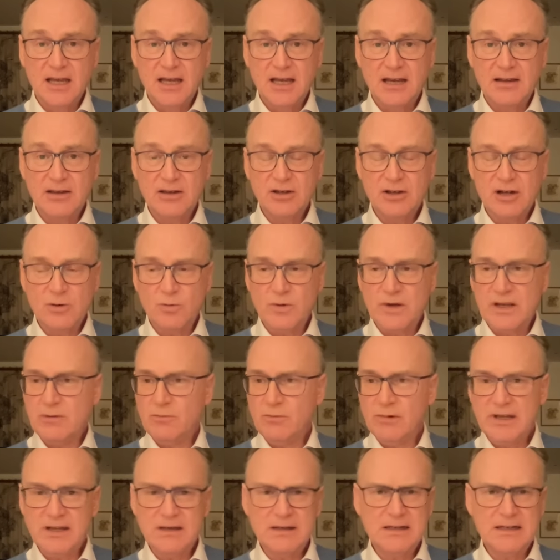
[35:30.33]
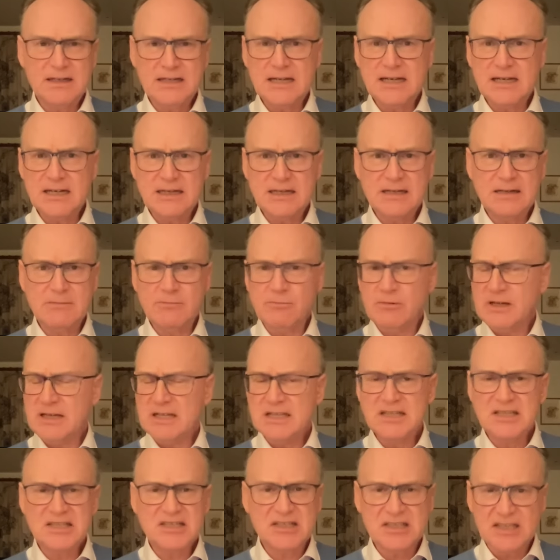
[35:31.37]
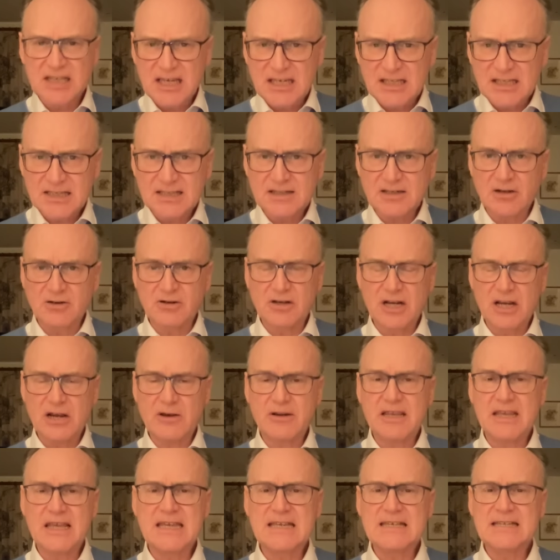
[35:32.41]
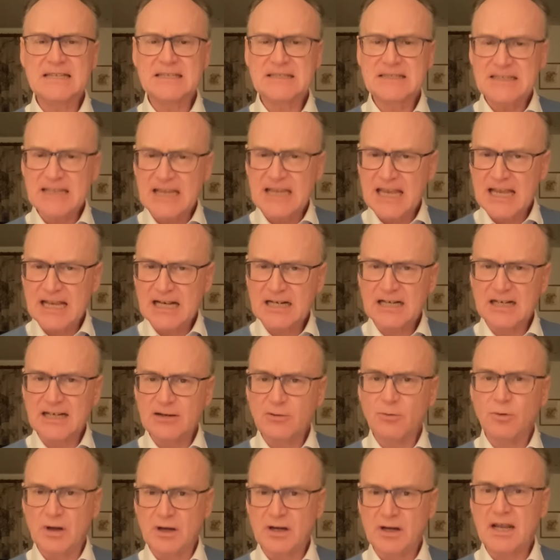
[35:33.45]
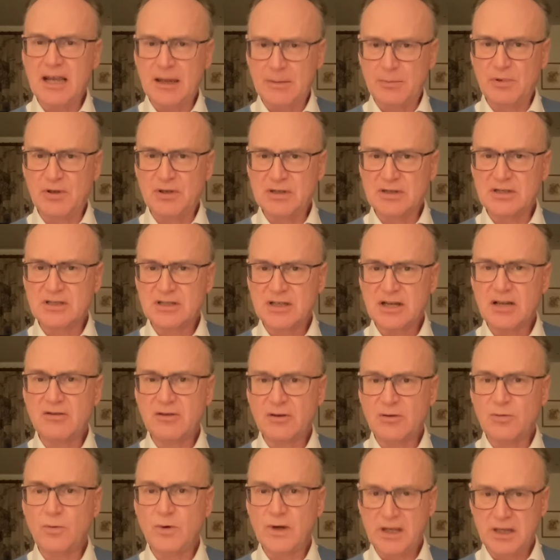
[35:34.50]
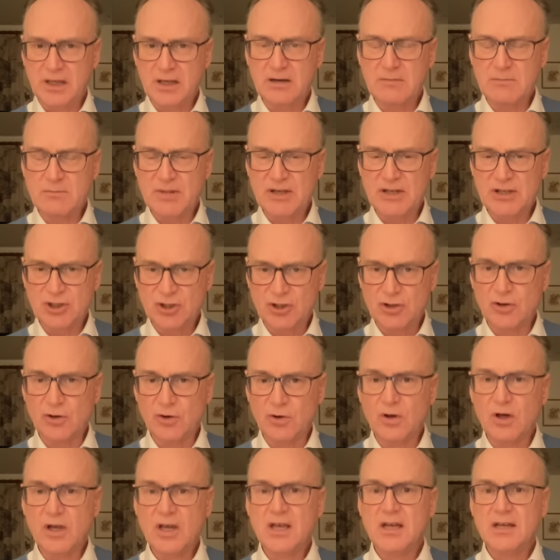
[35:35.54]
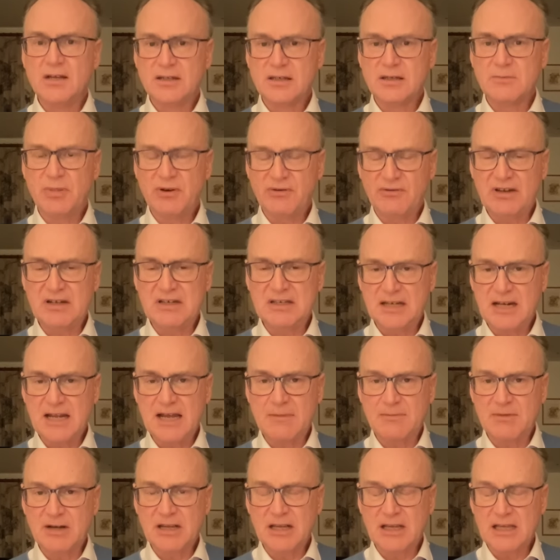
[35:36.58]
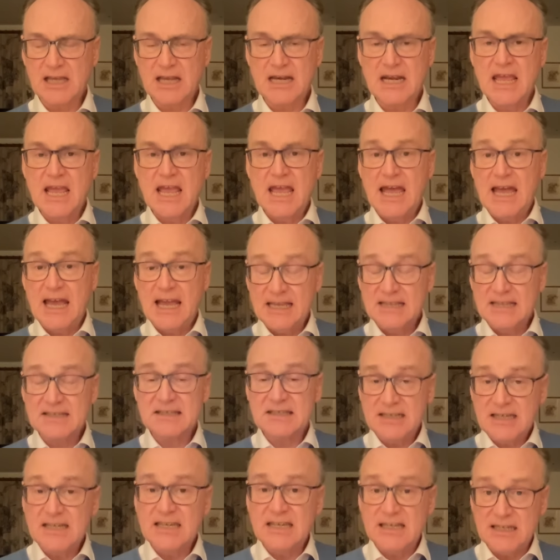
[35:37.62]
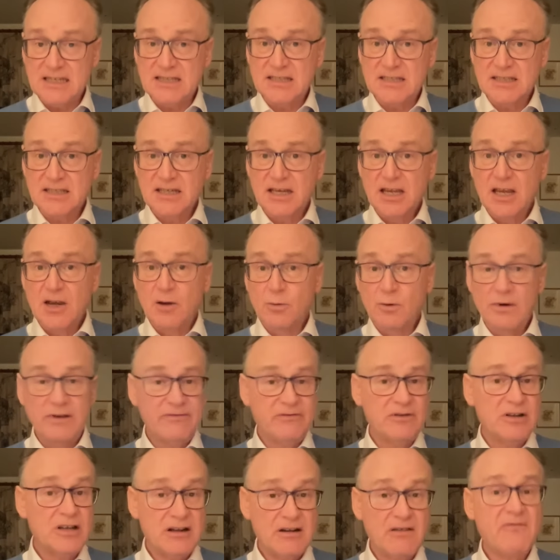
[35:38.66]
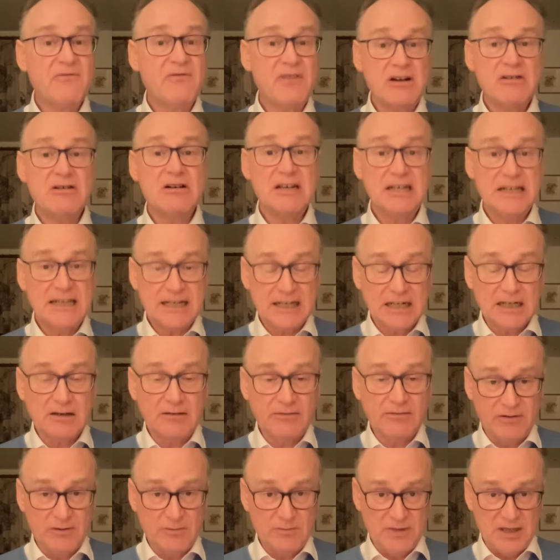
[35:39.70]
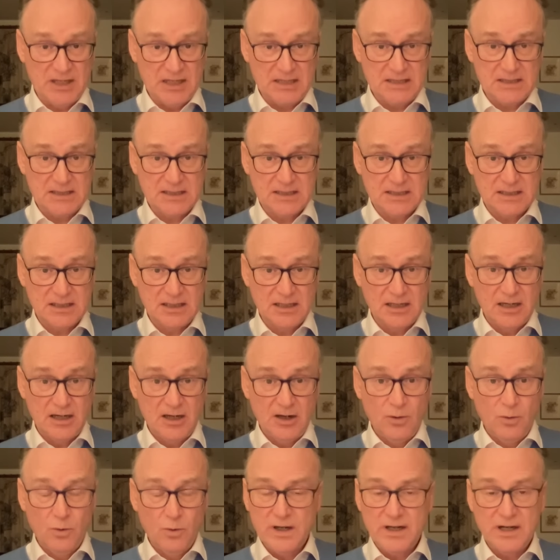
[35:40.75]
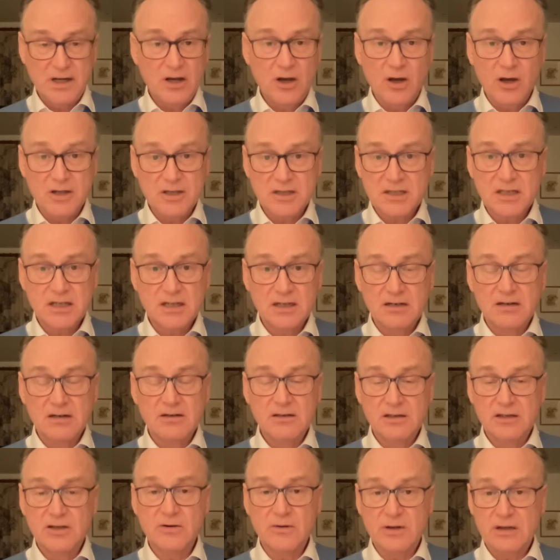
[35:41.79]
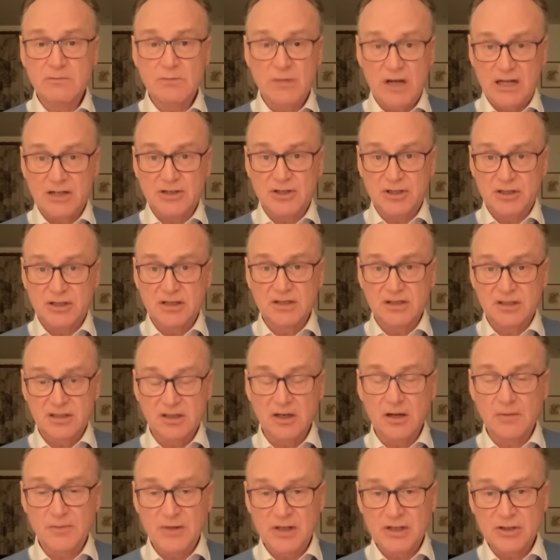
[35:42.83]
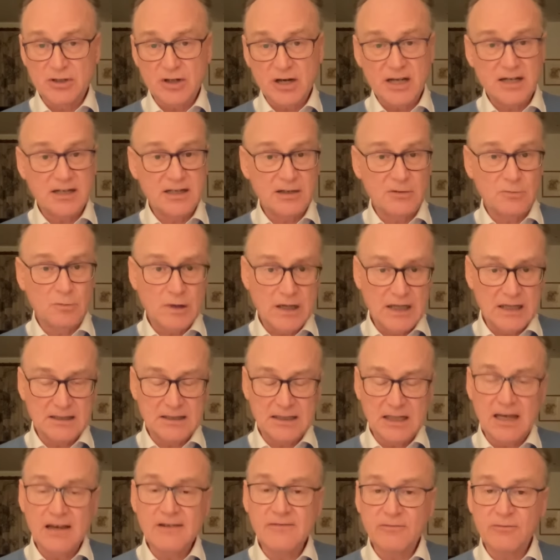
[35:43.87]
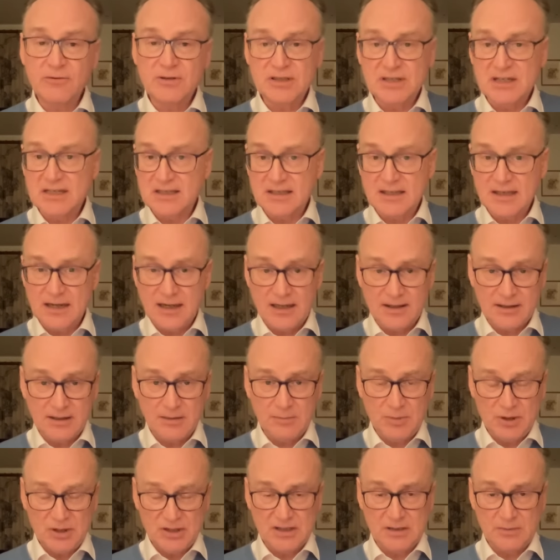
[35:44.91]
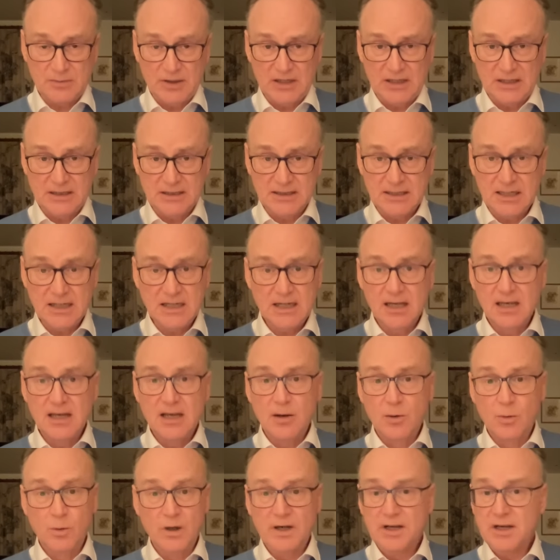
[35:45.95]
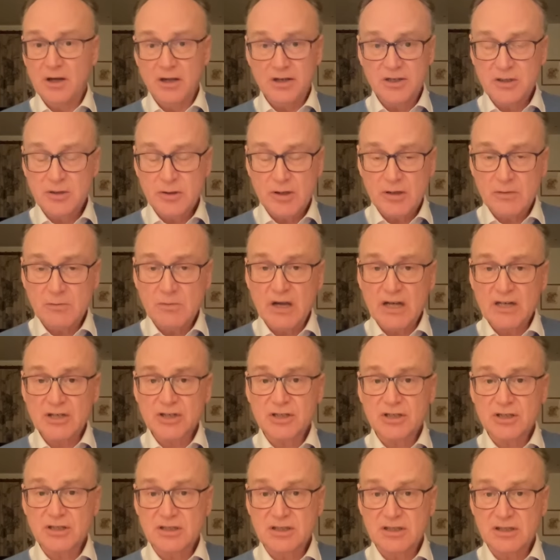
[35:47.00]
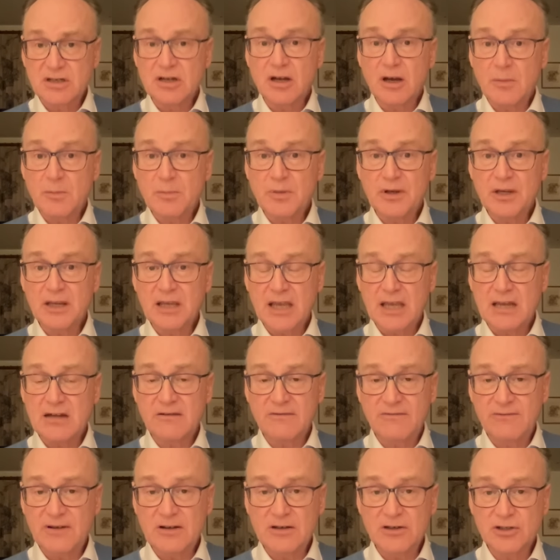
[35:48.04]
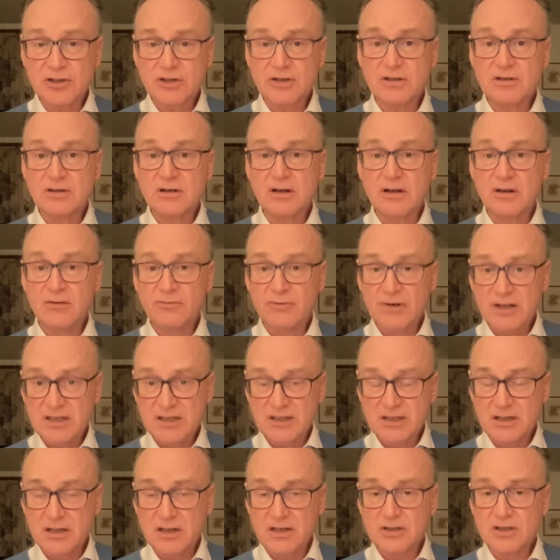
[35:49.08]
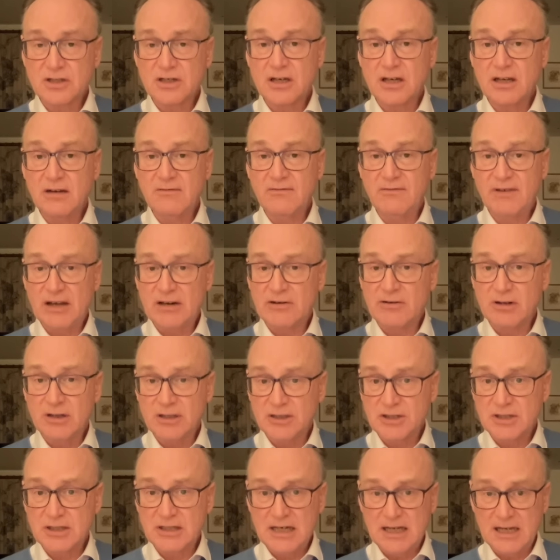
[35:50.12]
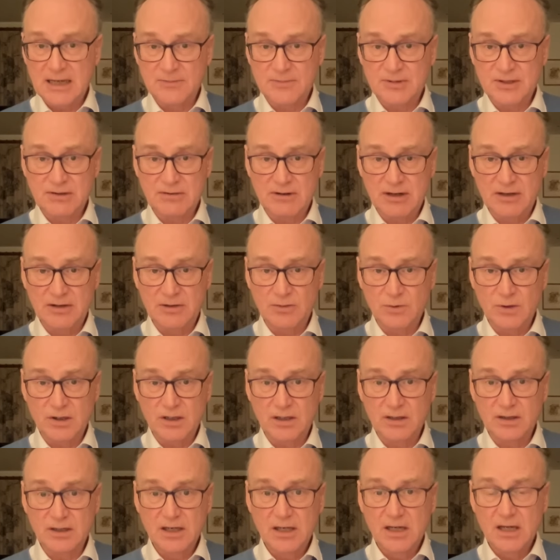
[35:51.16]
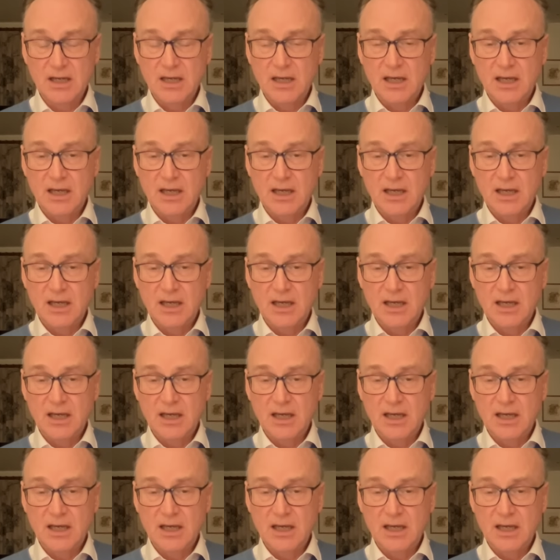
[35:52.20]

We insist on knowing exactly what happened so that we can be sure to prevent it happening again. As it is, we've learned very little from this. We're not doing much to stop the trade in wildlife, which is the other possibility. We're not doing much to stop gain-of-function research in virology labs around the world.